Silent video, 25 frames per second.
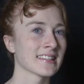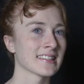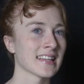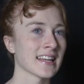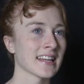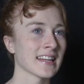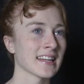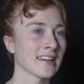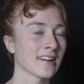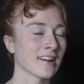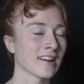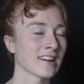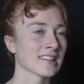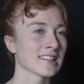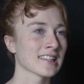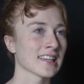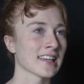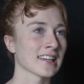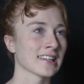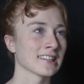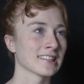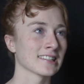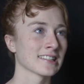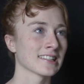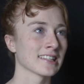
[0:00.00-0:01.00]
Sandy Arts
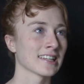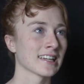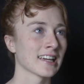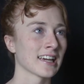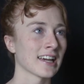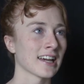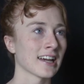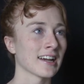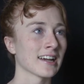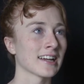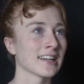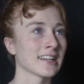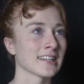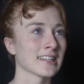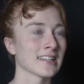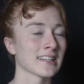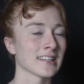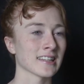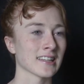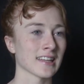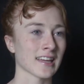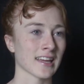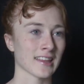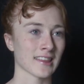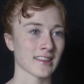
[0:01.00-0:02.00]
Guild and at, uh,
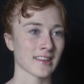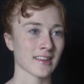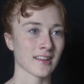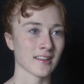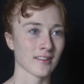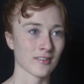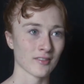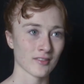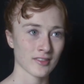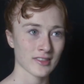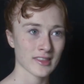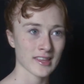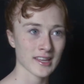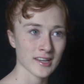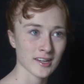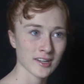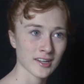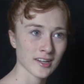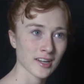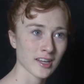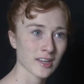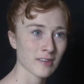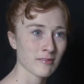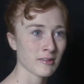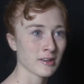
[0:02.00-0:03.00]
like the theater,
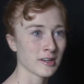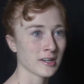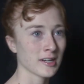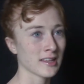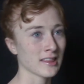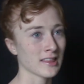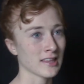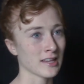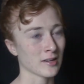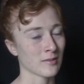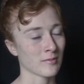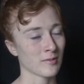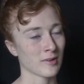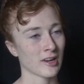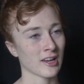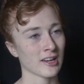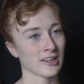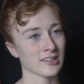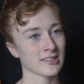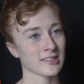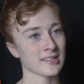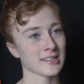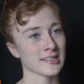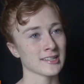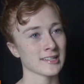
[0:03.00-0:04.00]
community theater
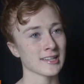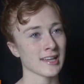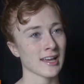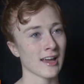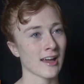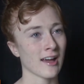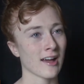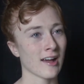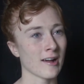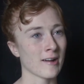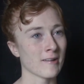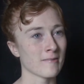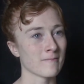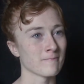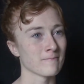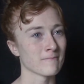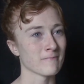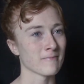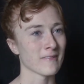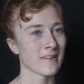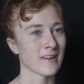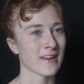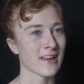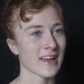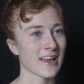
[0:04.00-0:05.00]
productions, um,
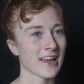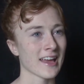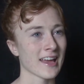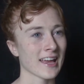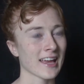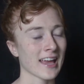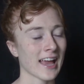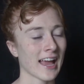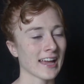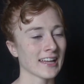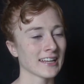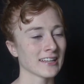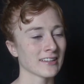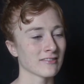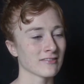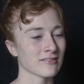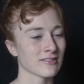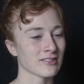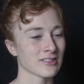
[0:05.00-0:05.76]
kind of